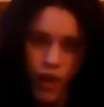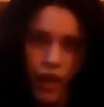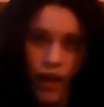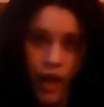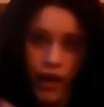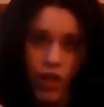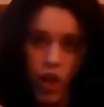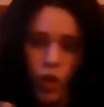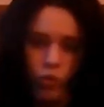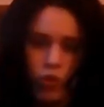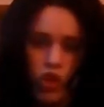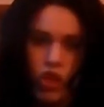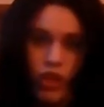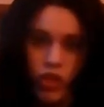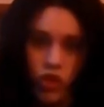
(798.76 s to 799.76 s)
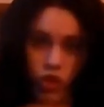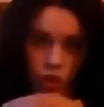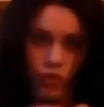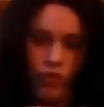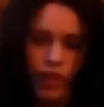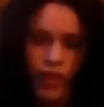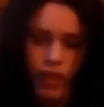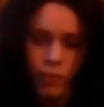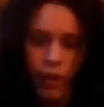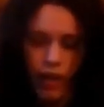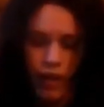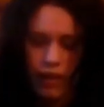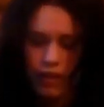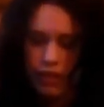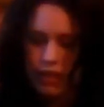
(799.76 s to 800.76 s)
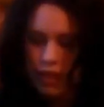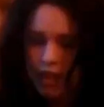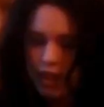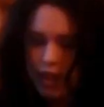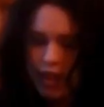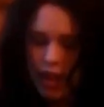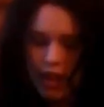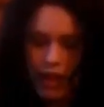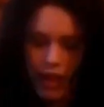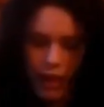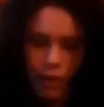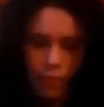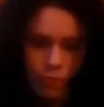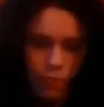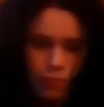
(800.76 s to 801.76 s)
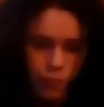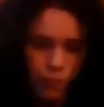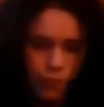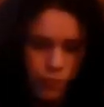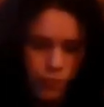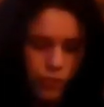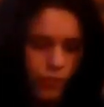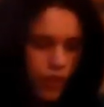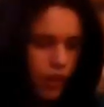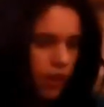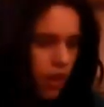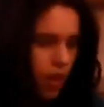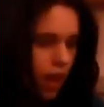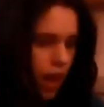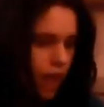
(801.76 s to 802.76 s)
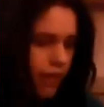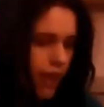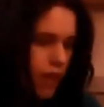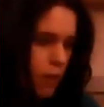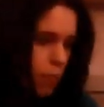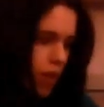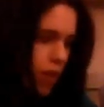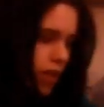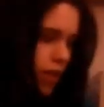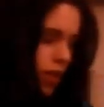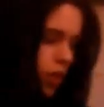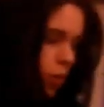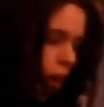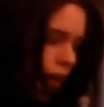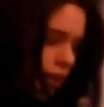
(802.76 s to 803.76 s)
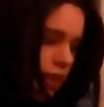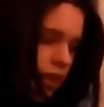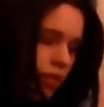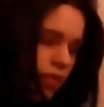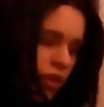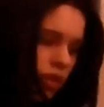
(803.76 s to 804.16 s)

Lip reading: I had a whole sheet just for these parts. And that's because it's quite